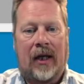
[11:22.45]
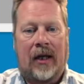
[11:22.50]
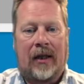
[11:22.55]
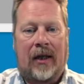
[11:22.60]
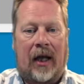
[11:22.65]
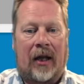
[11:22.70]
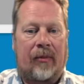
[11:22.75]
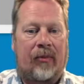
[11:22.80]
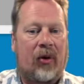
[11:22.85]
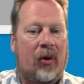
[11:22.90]

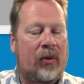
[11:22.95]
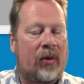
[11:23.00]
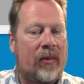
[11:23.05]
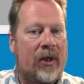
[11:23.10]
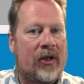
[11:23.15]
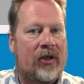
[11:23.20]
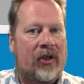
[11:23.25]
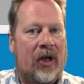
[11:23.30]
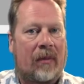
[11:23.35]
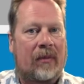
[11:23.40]
Now the problem
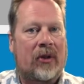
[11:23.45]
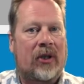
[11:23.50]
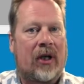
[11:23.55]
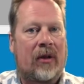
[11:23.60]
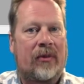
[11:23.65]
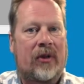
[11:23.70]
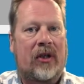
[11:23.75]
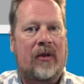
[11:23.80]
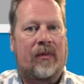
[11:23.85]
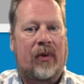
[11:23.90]
is
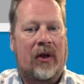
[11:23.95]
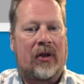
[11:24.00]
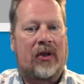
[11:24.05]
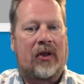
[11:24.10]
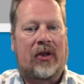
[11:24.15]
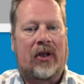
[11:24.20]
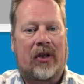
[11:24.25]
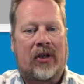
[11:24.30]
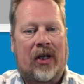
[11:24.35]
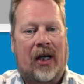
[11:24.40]
sometimes these
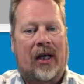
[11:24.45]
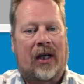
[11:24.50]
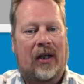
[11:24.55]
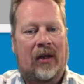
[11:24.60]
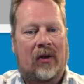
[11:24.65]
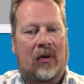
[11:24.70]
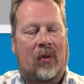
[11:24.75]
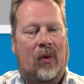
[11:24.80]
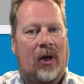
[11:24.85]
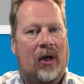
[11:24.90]
printers can take a
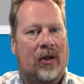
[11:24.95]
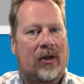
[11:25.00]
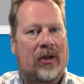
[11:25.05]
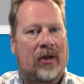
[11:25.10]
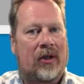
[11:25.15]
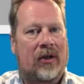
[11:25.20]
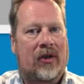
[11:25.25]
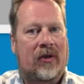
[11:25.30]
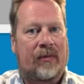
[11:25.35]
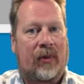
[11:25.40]
little while
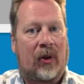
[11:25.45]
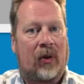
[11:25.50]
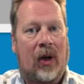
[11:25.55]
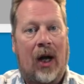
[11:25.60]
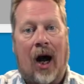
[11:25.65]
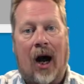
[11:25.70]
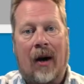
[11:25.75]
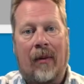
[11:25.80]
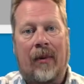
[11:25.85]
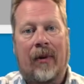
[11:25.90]
to spool
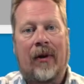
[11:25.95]
up,